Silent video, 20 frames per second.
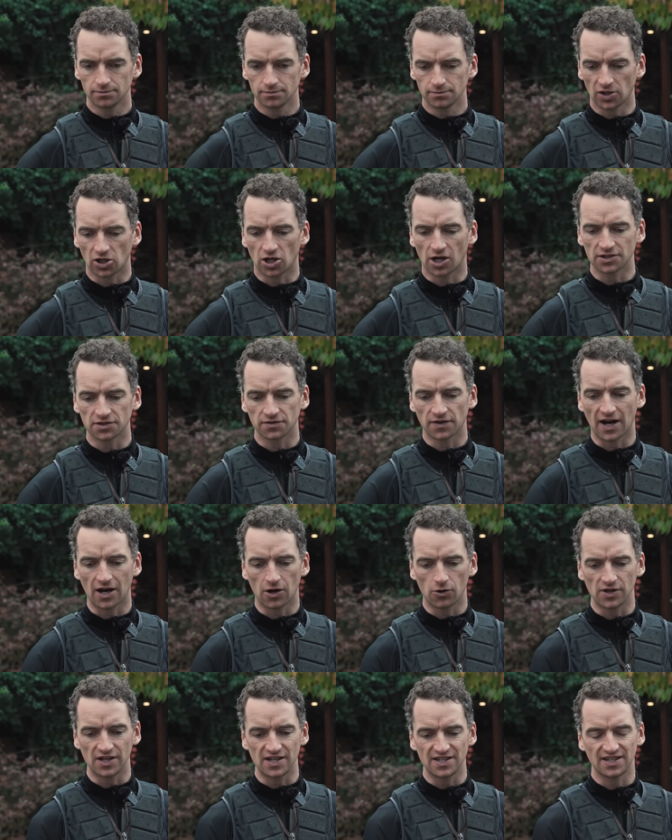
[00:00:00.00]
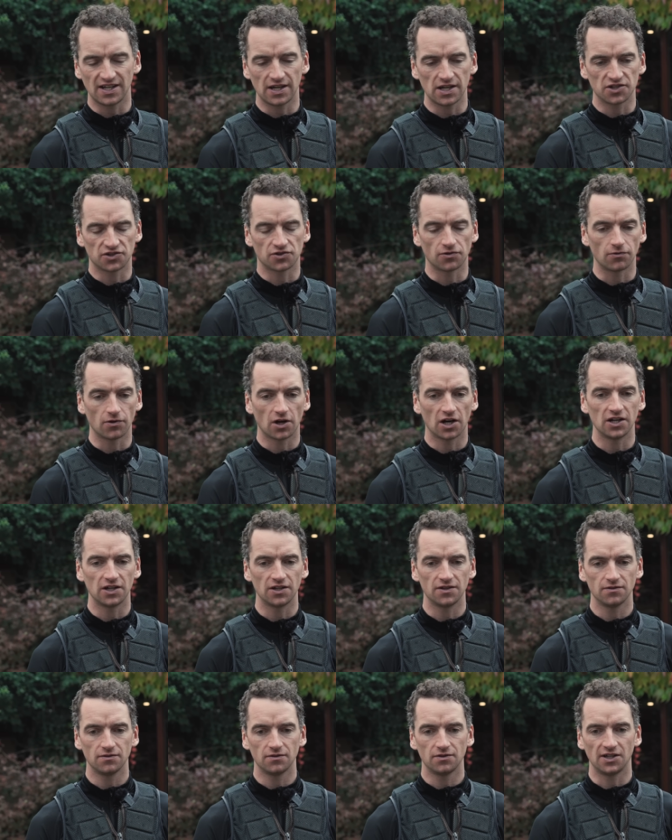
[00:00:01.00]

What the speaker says: because of how easy he is to ride.